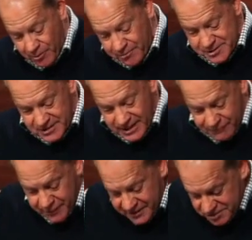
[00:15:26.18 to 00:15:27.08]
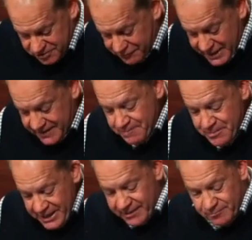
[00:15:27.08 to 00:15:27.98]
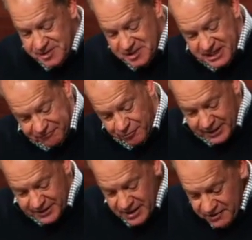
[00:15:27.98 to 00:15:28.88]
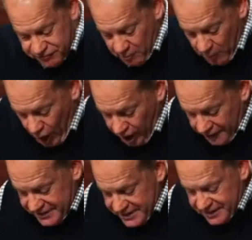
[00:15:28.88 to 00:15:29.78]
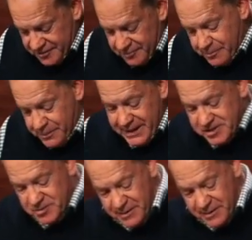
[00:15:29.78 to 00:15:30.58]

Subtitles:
what was left with its feet. It was different from all the other beasts